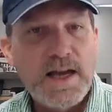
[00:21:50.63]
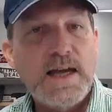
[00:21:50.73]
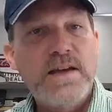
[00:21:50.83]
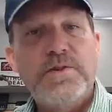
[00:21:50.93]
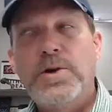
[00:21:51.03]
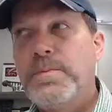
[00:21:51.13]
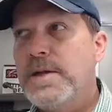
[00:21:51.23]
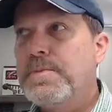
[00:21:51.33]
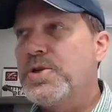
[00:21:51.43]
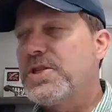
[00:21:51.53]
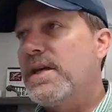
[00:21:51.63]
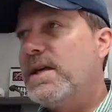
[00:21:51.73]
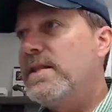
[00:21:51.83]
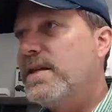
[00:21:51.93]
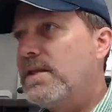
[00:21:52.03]
I have heard people
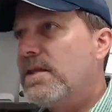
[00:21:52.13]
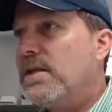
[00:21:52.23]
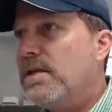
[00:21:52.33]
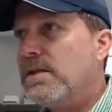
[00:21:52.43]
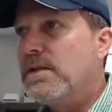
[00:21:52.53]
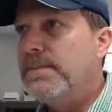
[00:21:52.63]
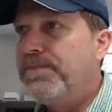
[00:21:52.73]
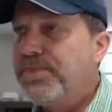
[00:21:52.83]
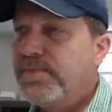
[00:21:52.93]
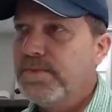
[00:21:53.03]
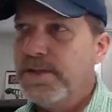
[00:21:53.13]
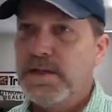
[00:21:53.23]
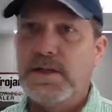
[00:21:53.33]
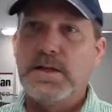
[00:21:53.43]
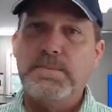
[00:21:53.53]
say that the,
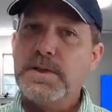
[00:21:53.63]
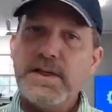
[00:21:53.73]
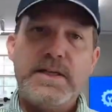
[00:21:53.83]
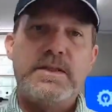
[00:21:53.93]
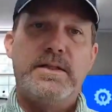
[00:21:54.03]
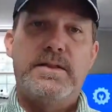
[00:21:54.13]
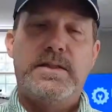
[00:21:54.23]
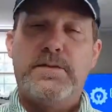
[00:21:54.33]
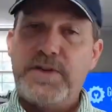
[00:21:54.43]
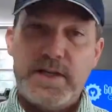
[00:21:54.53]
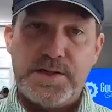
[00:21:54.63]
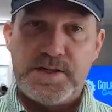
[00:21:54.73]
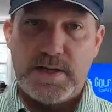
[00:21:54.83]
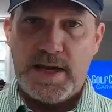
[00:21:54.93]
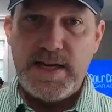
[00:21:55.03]
the complete
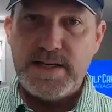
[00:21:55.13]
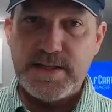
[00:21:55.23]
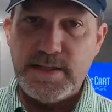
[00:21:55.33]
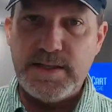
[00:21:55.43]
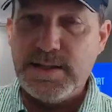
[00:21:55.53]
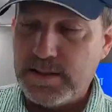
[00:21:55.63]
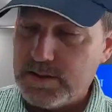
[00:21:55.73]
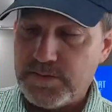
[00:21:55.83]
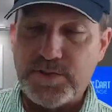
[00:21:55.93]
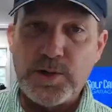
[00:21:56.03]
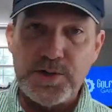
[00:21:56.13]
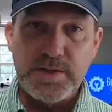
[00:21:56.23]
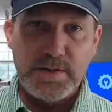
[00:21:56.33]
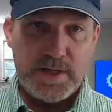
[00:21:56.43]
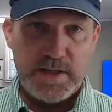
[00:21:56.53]
Navitas AC
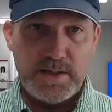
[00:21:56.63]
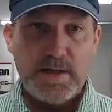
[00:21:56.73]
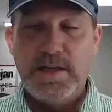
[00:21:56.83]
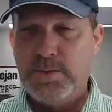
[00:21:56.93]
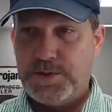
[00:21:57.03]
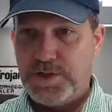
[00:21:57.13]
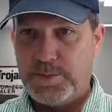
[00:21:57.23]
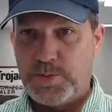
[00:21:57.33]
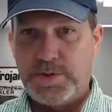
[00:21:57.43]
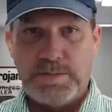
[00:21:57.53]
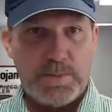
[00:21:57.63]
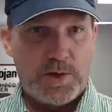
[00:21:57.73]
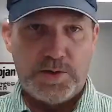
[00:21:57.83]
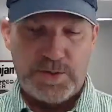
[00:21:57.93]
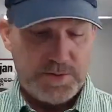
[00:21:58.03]
conversion kit, which comes with the
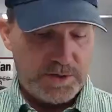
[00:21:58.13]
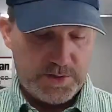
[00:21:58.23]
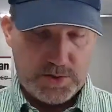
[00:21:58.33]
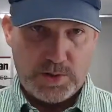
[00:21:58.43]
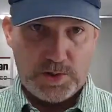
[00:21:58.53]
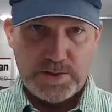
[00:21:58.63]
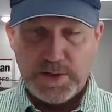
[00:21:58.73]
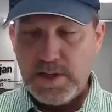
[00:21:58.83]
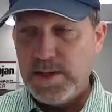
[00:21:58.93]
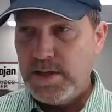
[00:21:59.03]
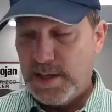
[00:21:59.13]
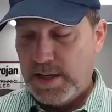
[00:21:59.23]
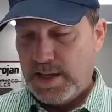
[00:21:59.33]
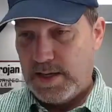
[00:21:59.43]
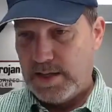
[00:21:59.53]
motor, the controller,
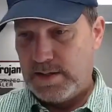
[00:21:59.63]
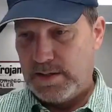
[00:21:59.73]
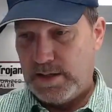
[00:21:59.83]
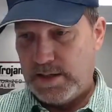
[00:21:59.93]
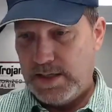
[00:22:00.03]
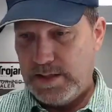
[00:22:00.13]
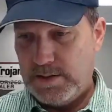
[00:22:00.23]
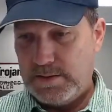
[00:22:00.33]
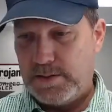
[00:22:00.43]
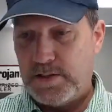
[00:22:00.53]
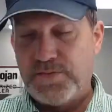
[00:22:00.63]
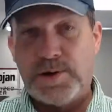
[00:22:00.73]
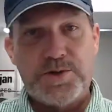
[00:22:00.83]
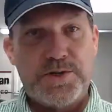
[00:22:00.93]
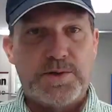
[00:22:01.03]
uh, it
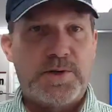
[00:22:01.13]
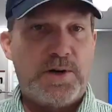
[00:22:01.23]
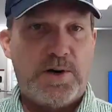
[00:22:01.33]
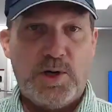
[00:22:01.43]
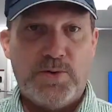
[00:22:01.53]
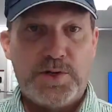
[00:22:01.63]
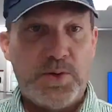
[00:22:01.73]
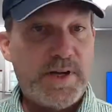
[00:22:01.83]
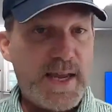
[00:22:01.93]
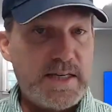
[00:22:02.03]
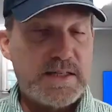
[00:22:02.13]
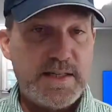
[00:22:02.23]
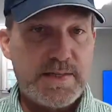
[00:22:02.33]
converts your car over to an AC